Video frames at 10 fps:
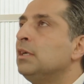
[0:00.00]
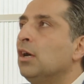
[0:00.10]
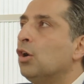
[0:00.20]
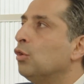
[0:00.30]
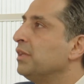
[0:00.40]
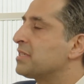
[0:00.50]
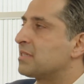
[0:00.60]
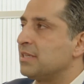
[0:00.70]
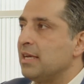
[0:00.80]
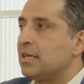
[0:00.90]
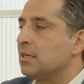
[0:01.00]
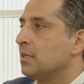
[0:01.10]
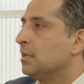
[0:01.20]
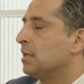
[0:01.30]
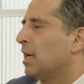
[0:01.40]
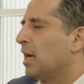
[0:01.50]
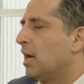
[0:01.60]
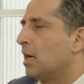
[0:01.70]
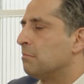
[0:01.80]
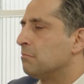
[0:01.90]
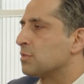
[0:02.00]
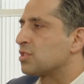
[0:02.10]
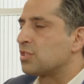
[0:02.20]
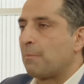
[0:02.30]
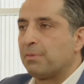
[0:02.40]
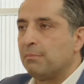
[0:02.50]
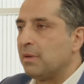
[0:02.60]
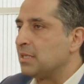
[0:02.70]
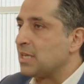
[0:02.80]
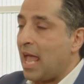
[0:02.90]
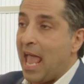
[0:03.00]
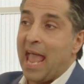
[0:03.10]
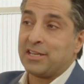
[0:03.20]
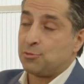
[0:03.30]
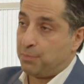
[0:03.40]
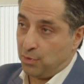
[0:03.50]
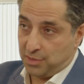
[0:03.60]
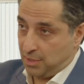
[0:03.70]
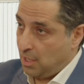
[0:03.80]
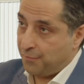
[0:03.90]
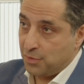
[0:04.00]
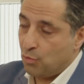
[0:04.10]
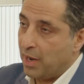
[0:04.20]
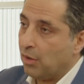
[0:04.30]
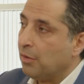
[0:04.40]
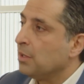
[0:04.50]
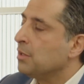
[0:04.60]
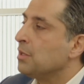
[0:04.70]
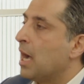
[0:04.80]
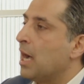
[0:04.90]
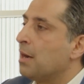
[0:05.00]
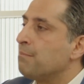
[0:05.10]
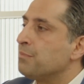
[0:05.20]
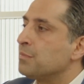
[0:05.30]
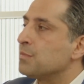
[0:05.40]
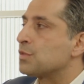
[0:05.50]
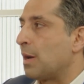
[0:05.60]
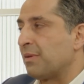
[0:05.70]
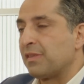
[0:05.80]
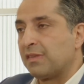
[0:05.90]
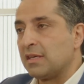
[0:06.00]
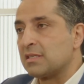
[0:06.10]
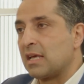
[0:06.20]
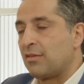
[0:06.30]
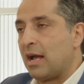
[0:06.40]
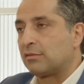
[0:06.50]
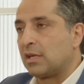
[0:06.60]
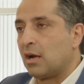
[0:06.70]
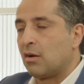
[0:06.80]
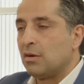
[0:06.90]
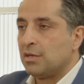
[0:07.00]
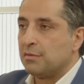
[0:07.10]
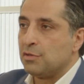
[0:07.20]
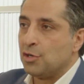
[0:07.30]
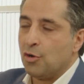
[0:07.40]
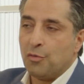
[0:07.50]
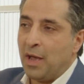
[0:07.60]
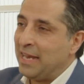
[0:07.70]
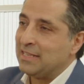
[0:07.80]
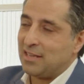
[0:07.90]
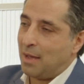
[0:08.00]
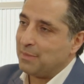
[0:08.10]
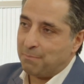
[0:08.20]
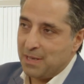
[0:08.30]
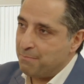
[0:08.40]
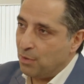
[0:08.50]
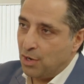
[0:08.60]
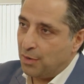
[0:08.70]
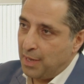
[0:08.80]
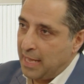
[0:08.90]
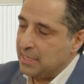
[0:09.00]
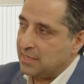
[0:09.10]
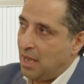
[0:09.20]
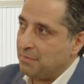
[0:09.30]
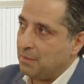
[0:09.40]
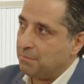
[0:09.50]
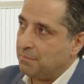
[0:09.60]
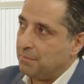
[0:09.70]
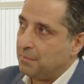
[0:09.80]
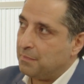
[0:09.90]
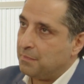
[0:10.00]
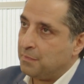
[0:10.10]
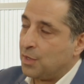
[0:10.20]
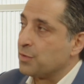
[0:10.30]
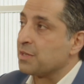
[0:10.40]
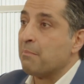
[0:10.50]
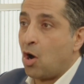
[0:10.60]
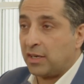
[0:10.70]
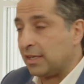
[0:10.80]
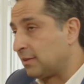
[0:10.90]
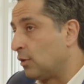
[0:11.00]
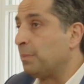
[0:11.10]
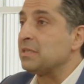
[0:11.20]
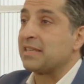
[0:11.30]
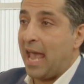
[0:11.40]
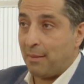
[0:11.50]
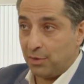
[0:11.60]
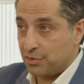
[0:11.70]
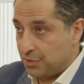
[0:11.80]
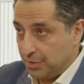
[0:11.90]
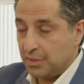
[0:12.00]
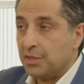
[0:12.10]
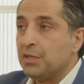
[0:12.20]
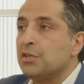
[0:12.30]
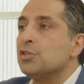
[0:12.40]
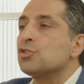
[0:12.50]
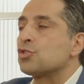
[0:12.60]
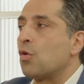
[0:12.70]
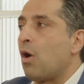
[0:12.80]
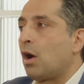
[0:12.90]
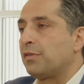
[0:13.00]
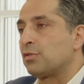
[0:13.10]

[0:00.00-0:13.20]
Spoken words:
a holistic supplement expert, if you will. Some of the things that are out there, anytime that there's a market, there'll be scammers. So are there